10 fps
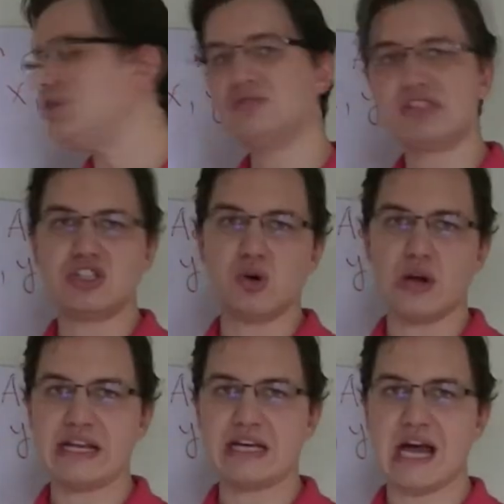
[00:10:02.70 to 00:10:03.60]
use a
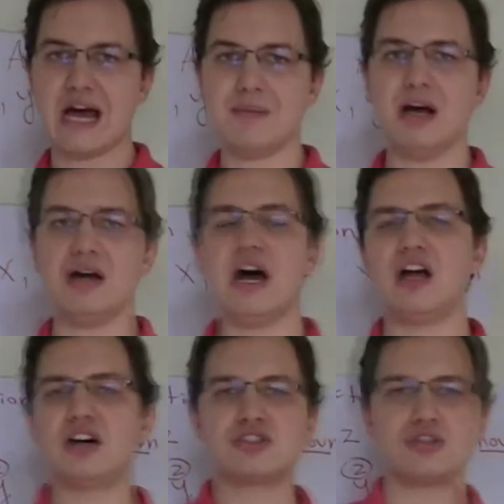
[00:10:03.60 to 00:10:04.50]
joining comma. I
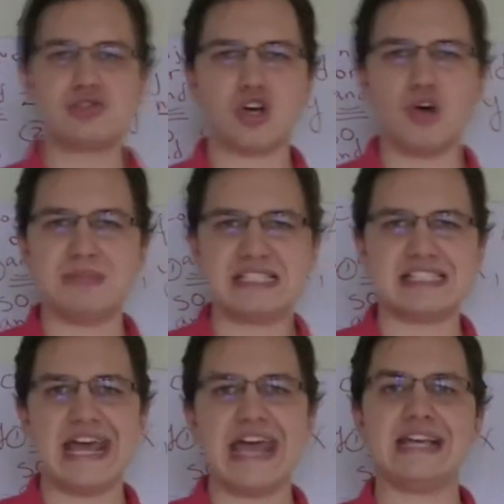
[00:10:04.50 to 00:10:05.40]
also show
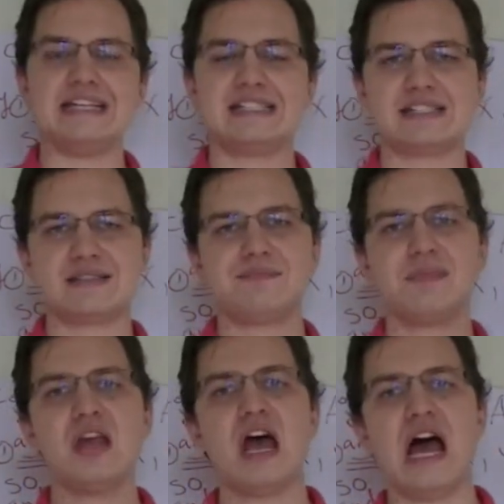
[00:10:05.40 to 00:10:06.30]
mistakes.
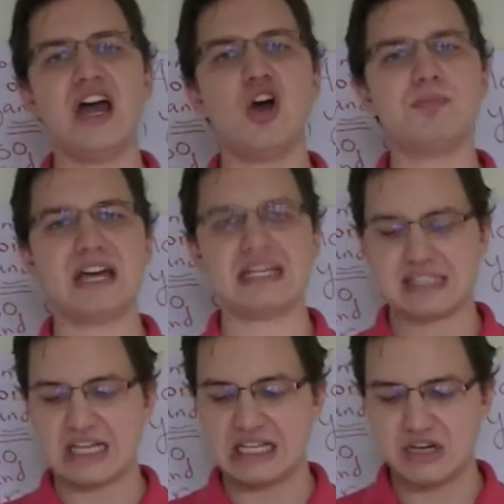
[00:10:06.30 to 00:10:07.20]
I hope
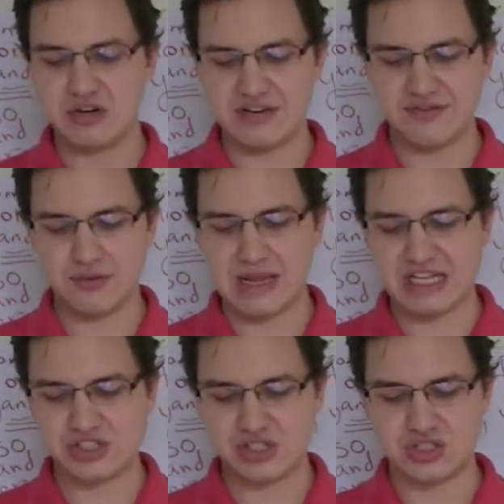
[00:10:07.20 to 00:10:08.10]
that's clear
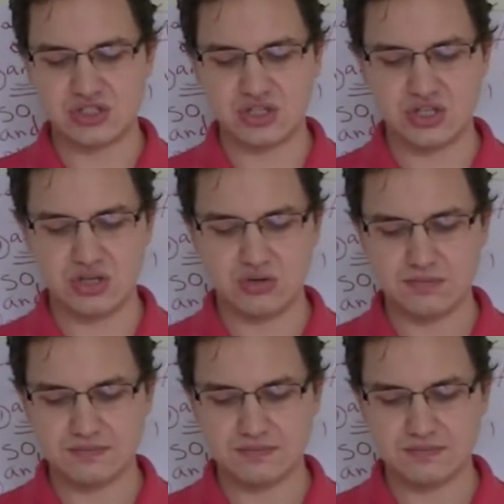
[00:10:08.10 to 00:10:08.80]
information to you.